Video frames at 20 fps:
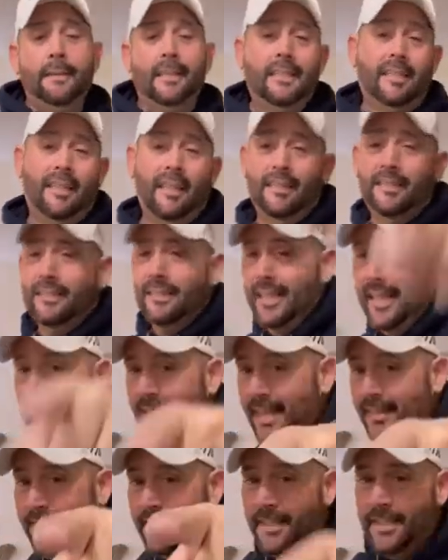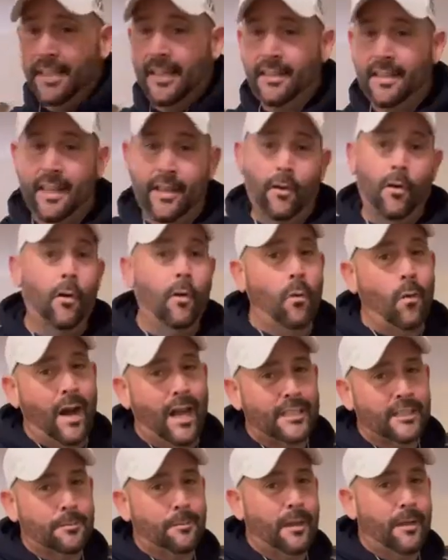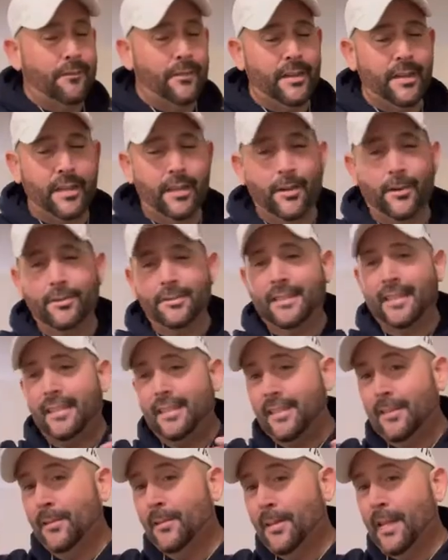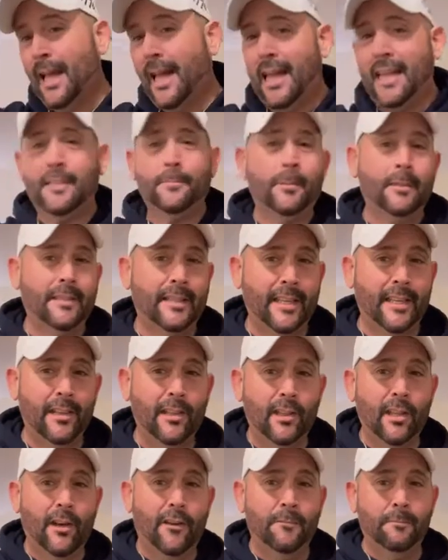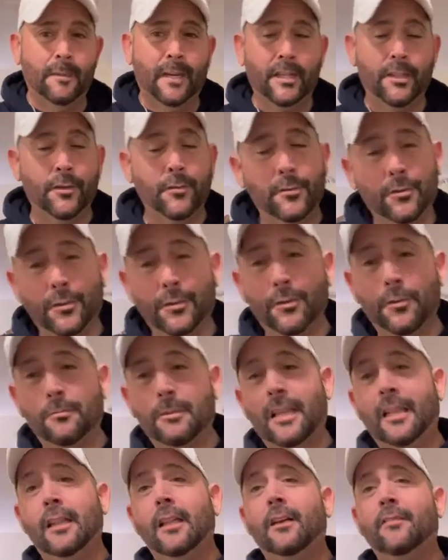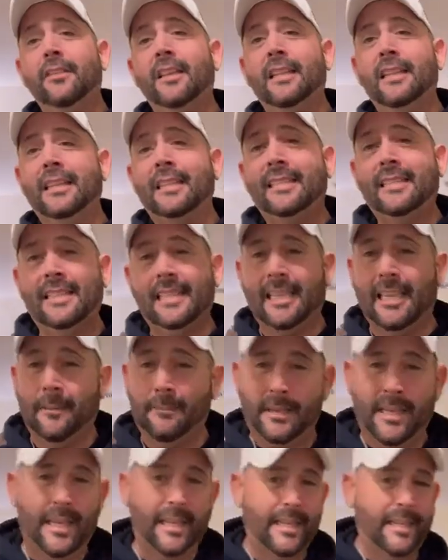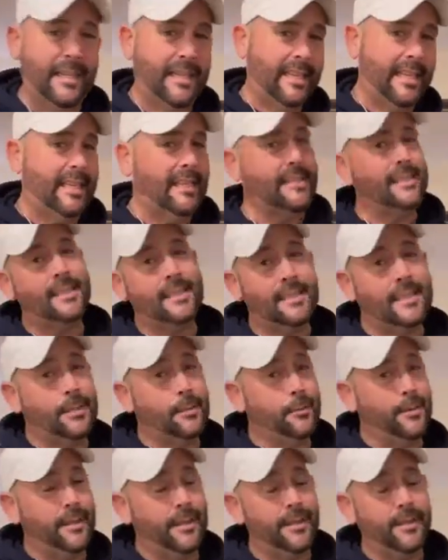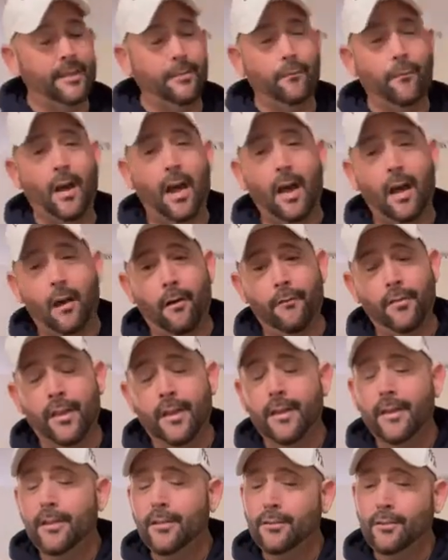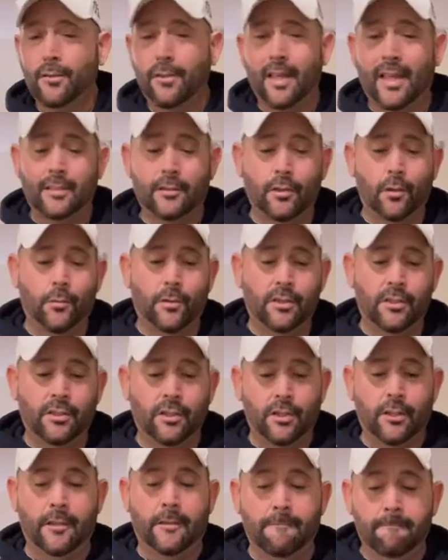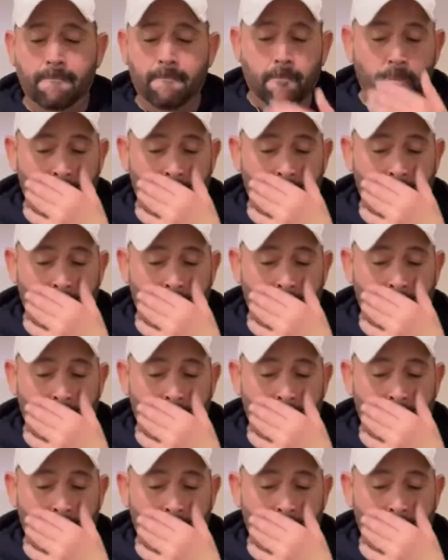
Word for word: my cousin Anthony, they all watch my videos. They're little guys, but they love my YouTube. They love EDC. I'm getting the kids into it and involved, so that's always good.